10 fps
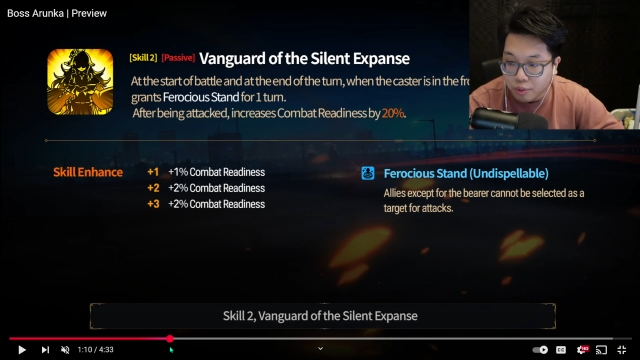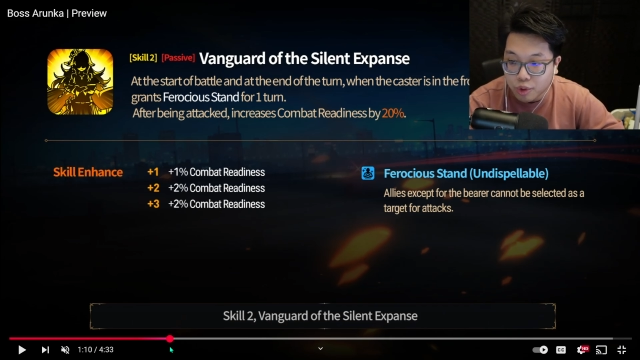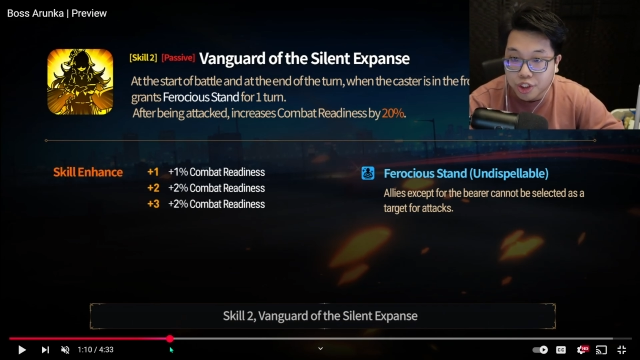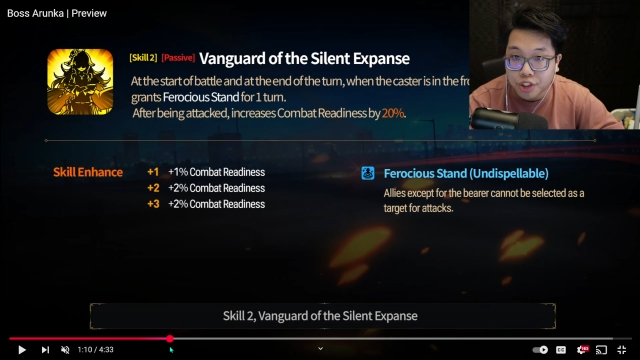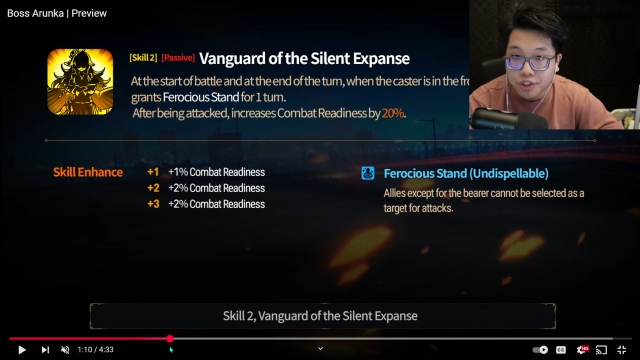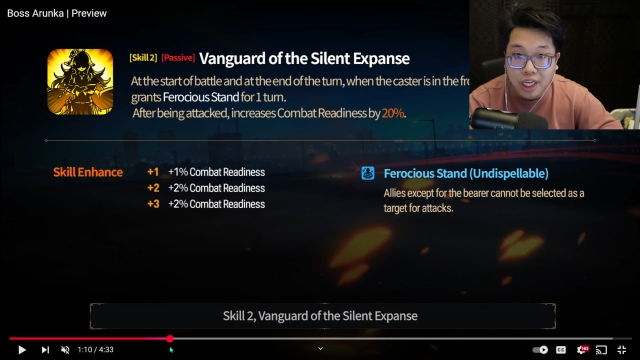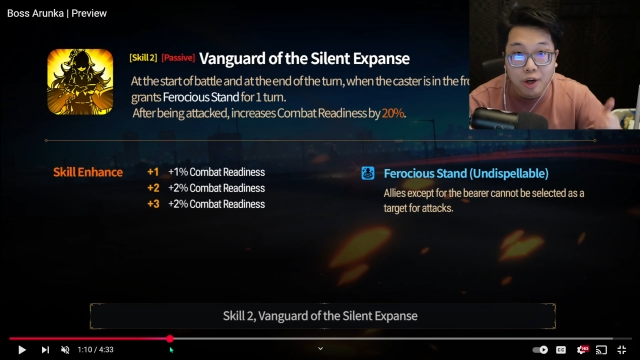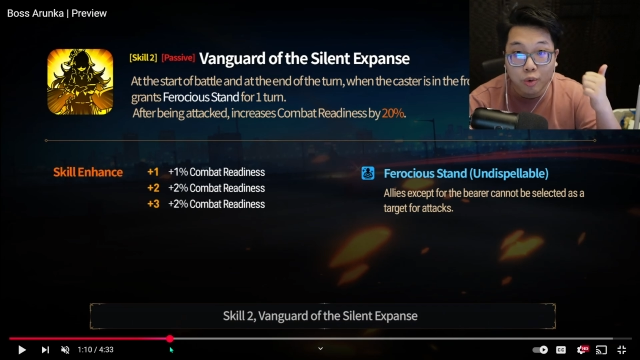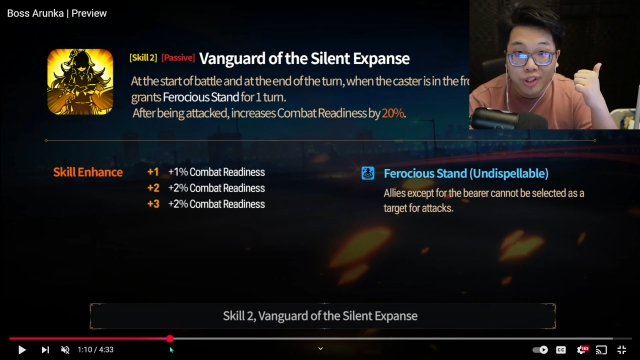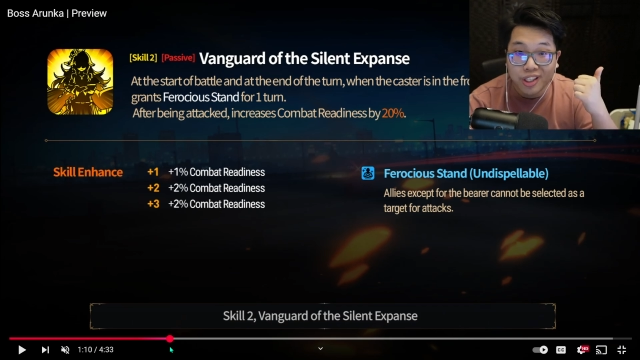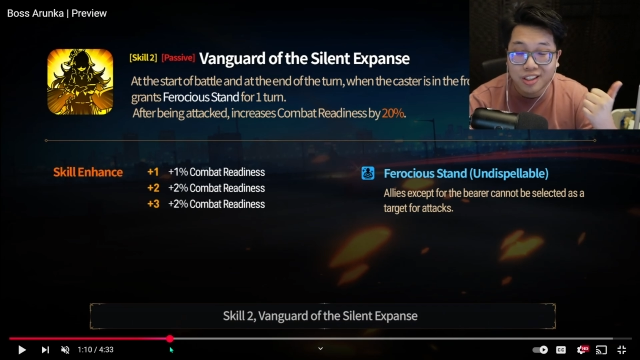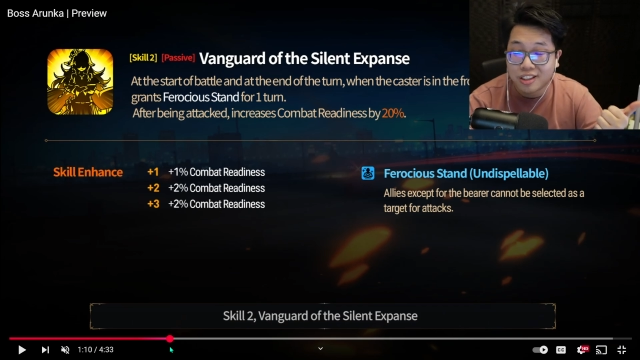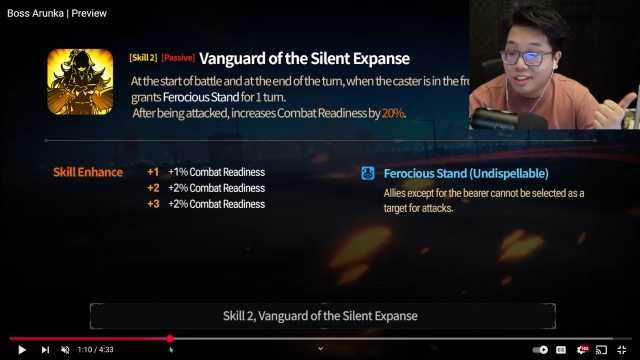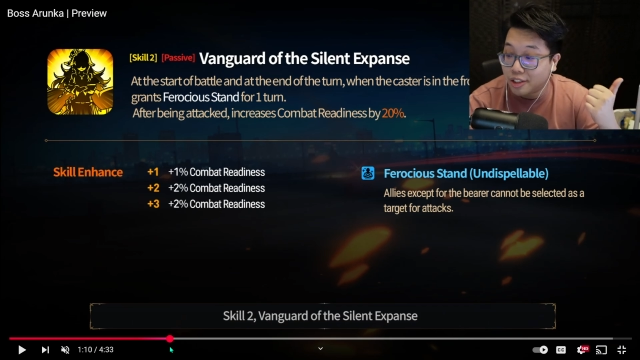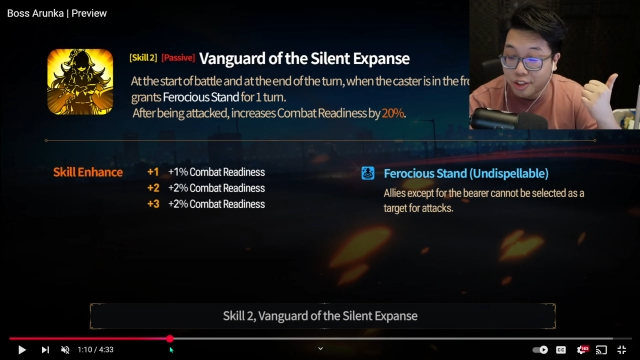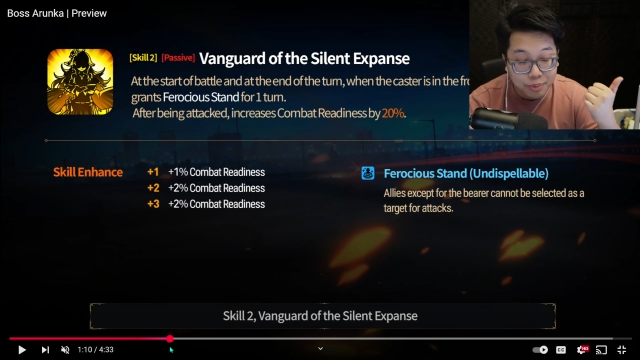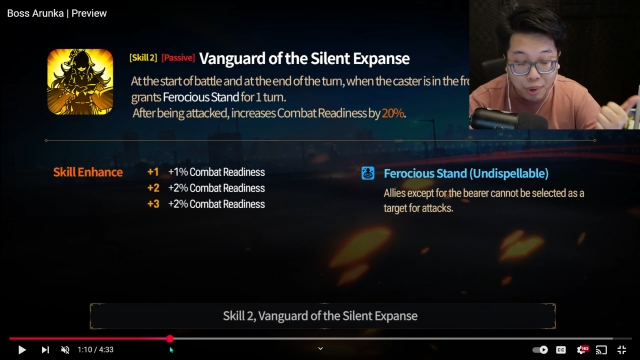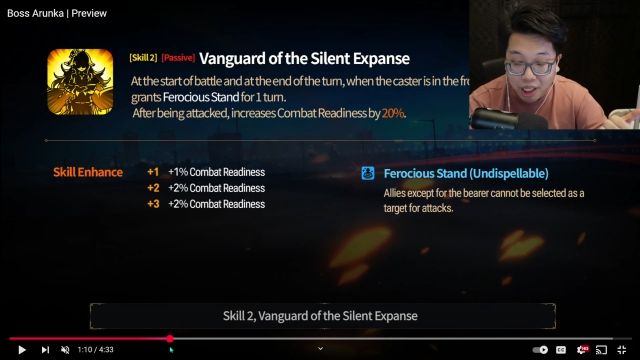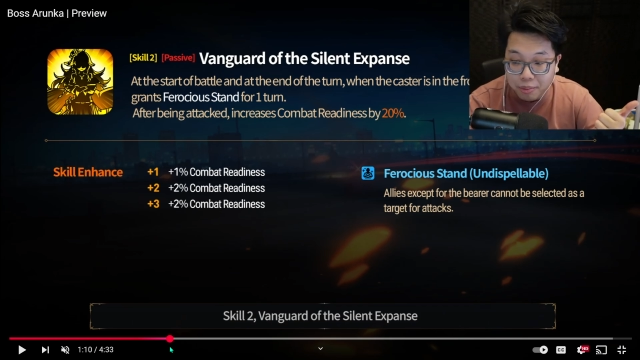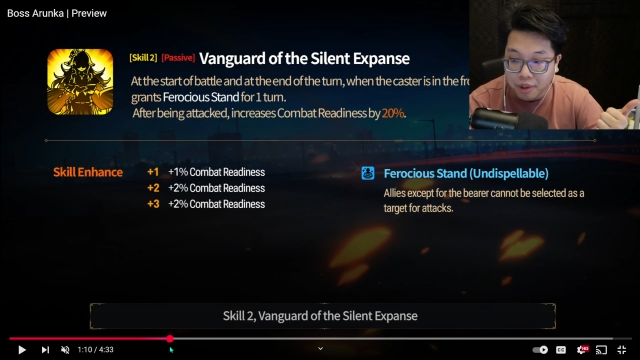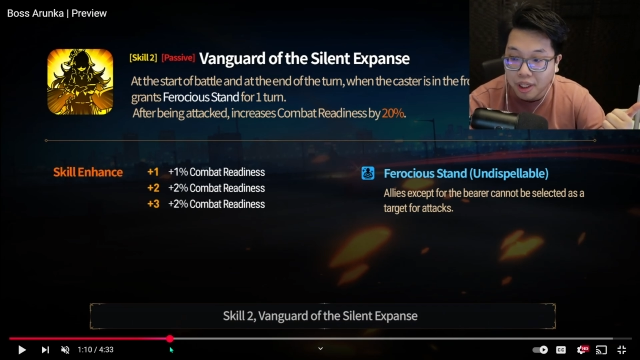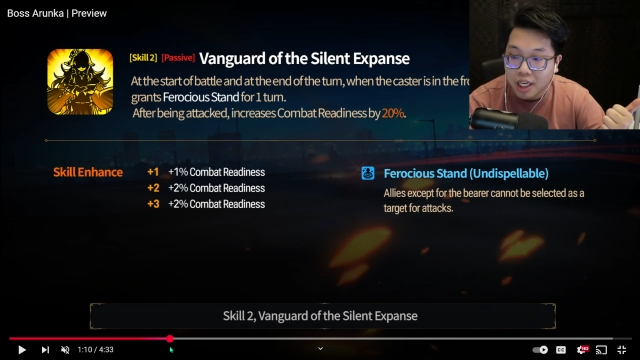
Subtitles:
which is not only undispellable,